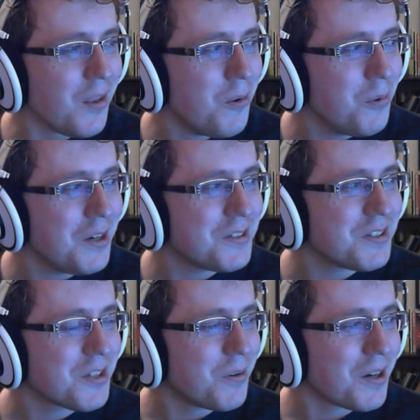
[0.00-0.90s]
What else
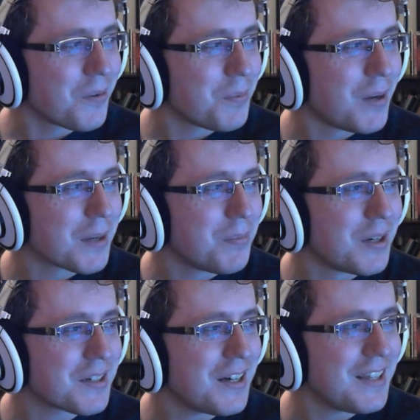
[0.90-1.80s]
is going on with
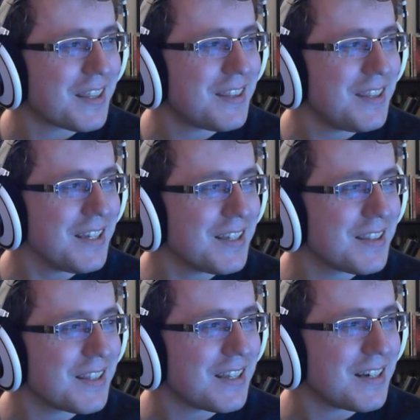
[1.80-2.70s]
Pokpok? I think
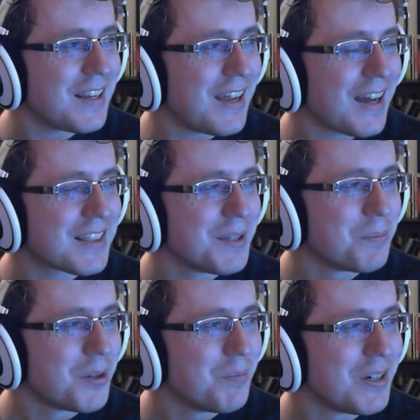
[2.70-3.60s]
that at the
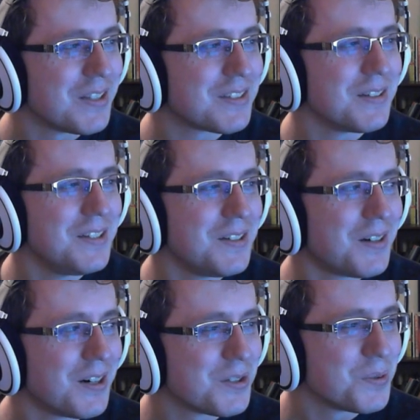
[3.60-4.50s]
moment it's a little
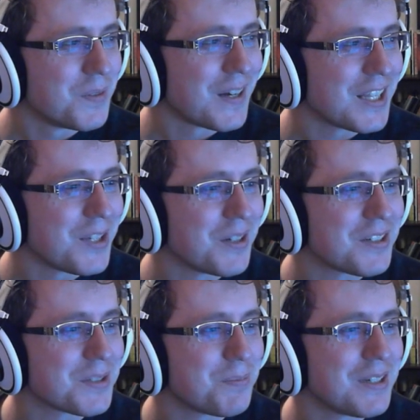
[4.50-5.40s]
hard to evaluate
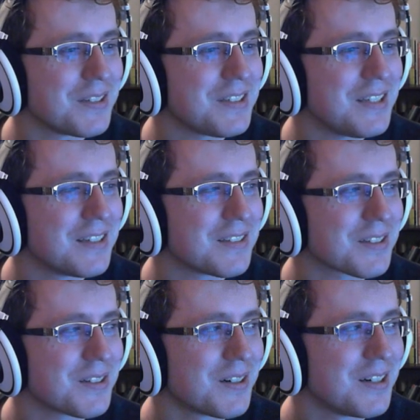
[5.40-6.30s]
just because he is a
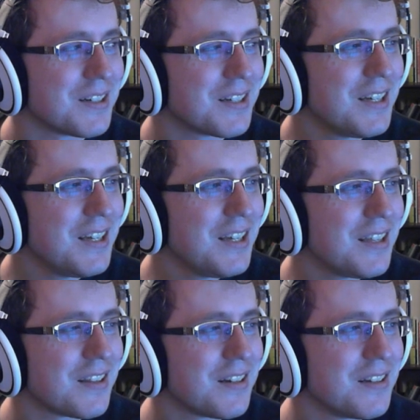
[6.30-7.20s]
card
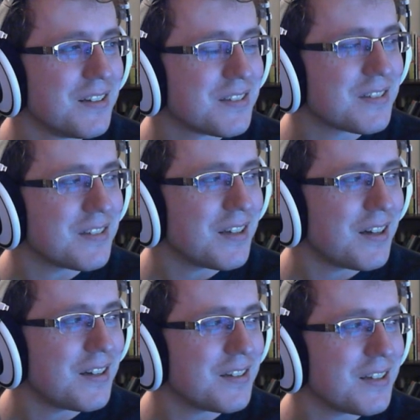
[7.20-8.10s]
that is
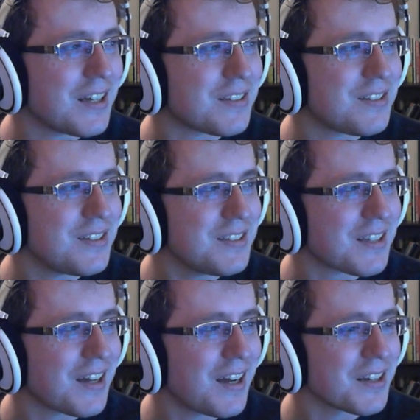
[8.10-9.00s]
just
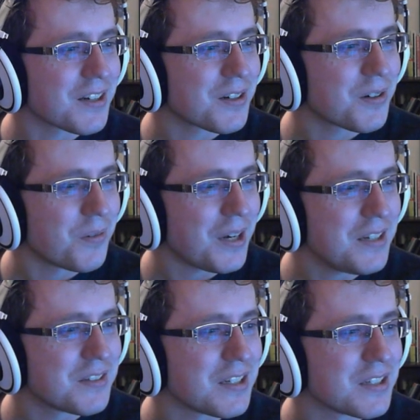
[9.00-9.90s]
kind of
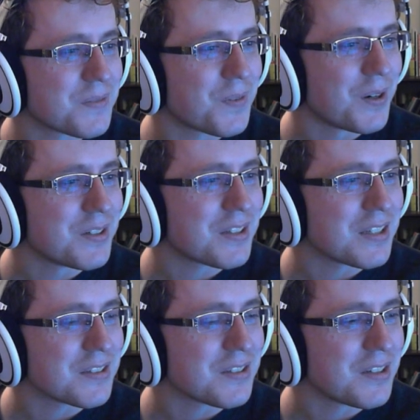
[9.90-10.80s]
crazy as far as
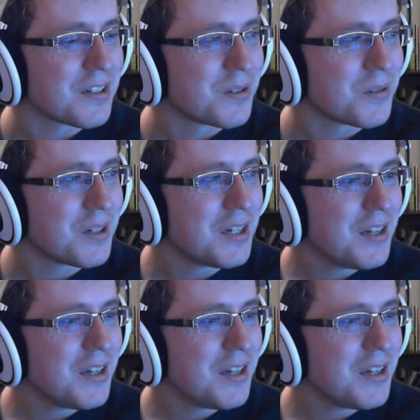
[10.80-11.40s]
things go.